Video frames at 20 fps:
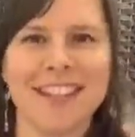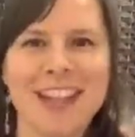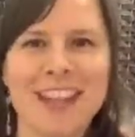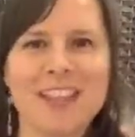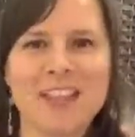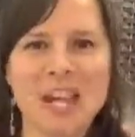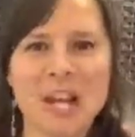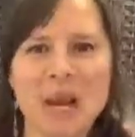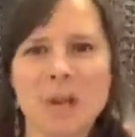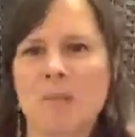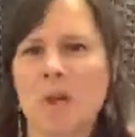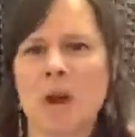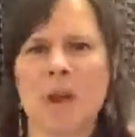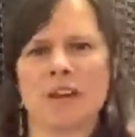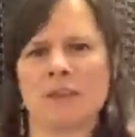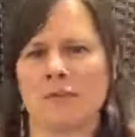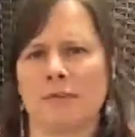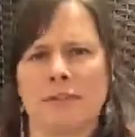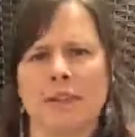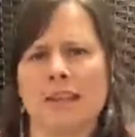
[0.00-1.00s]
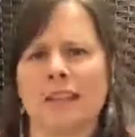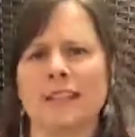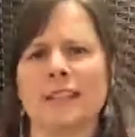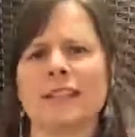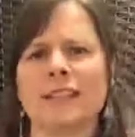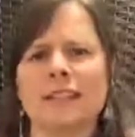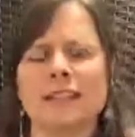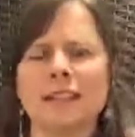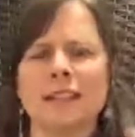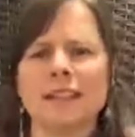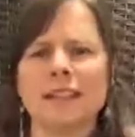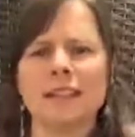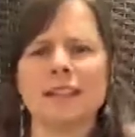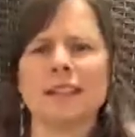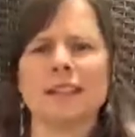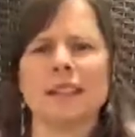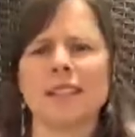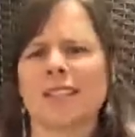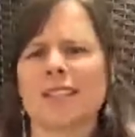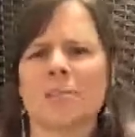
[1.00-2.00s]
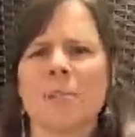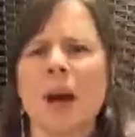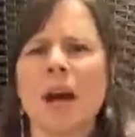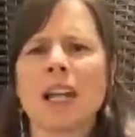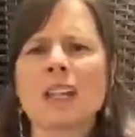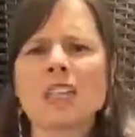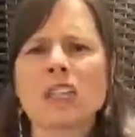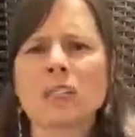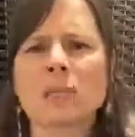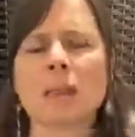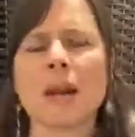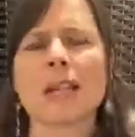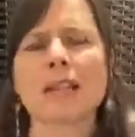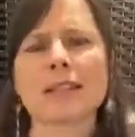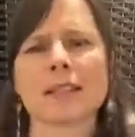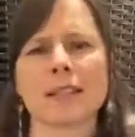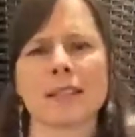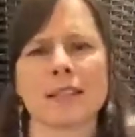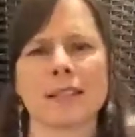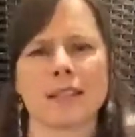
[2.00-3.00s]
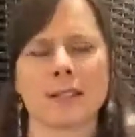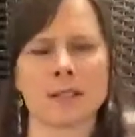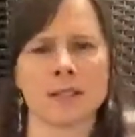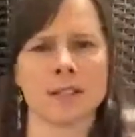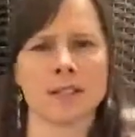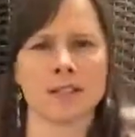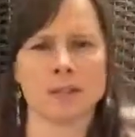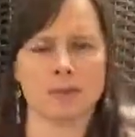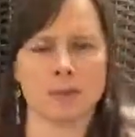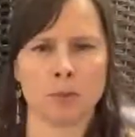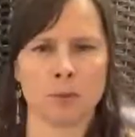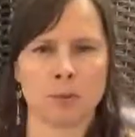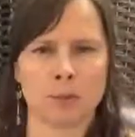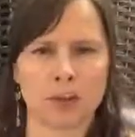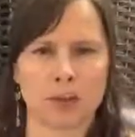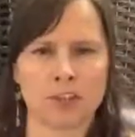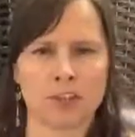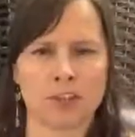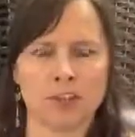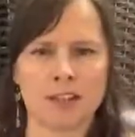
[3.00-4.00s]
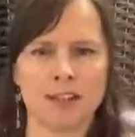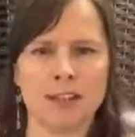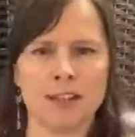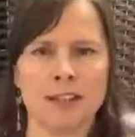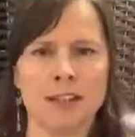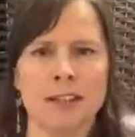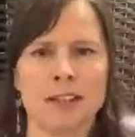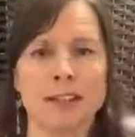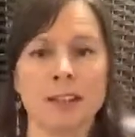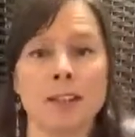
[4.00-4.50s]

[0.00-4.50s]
and that I'm not affected as much by systems of oppression.